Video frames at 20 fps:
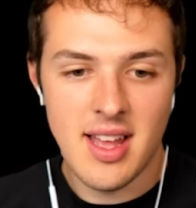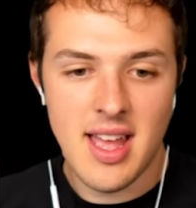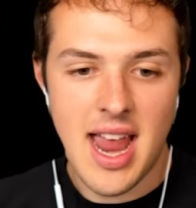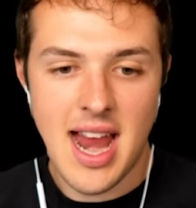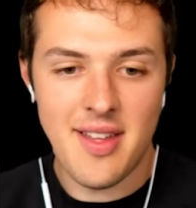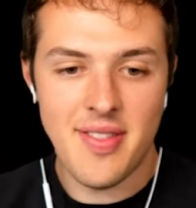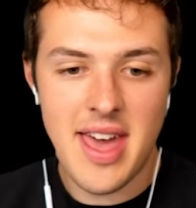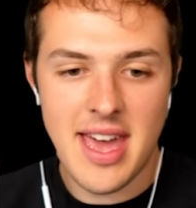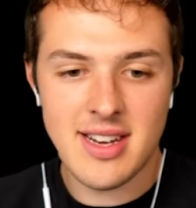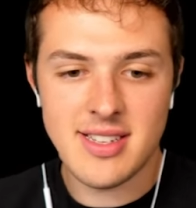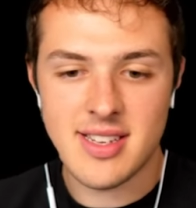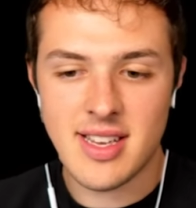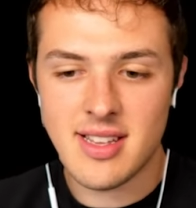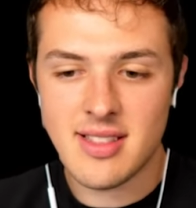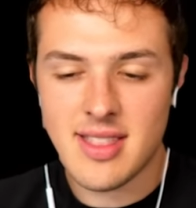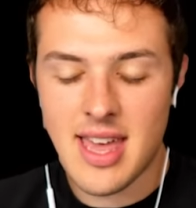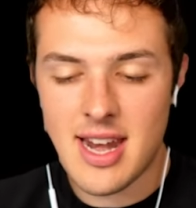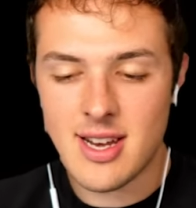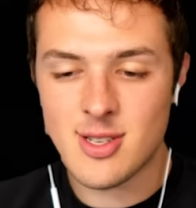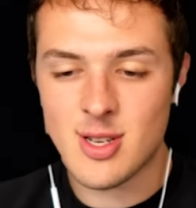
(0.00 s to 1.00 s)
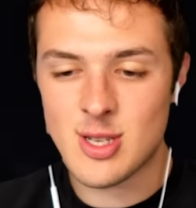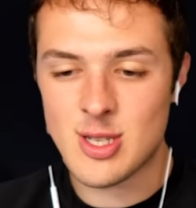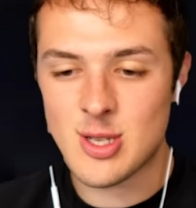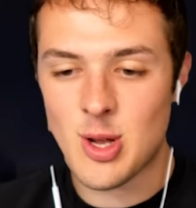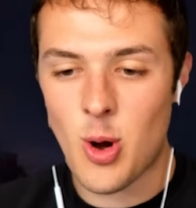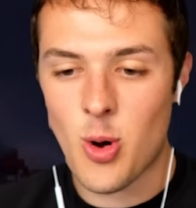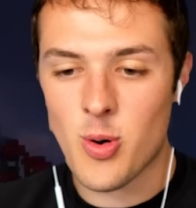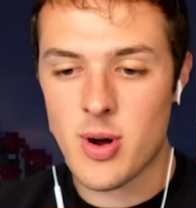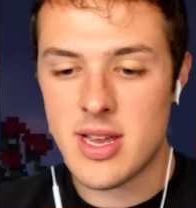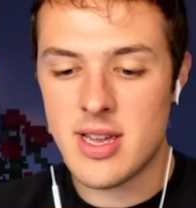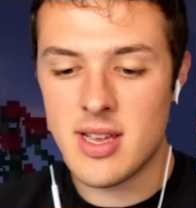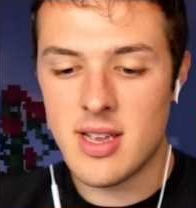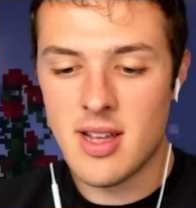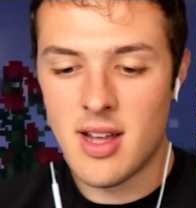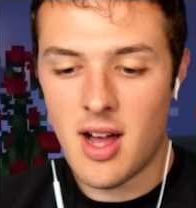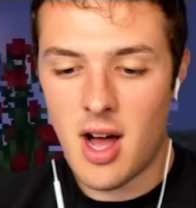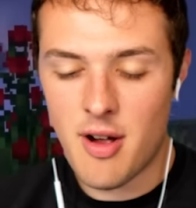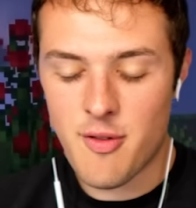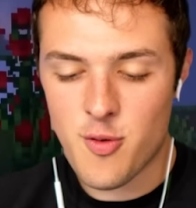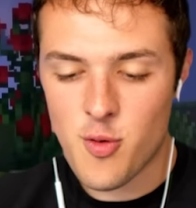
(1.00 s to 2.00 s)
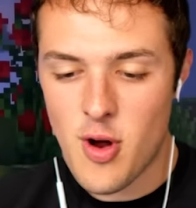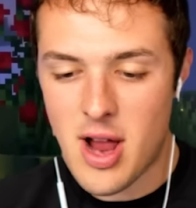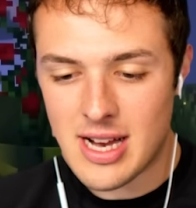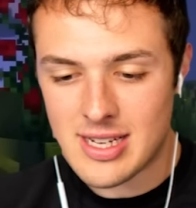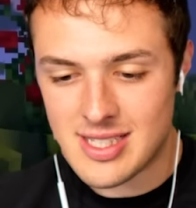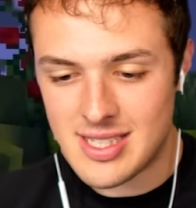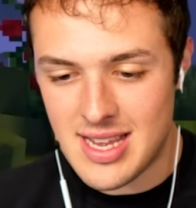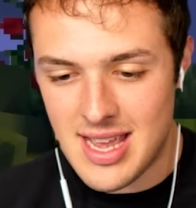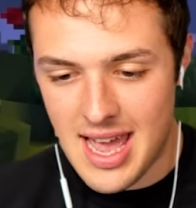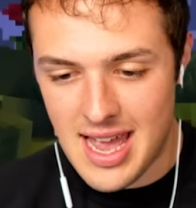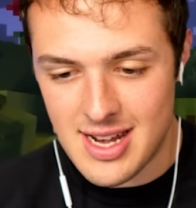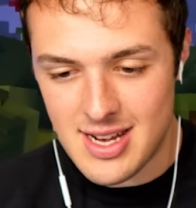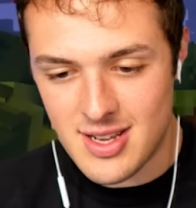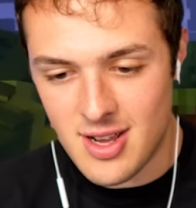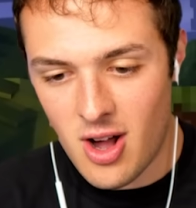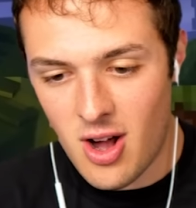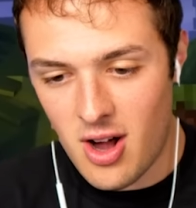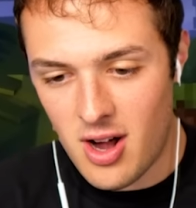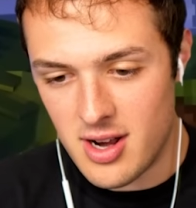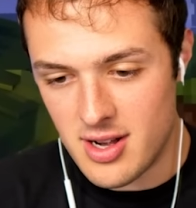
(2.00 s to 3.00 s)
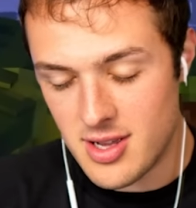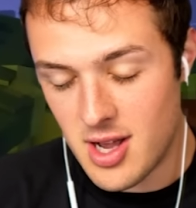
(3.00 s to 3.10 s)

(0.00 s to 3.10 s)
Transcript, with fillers: And that is it. That is a story of Rexy and Yawn.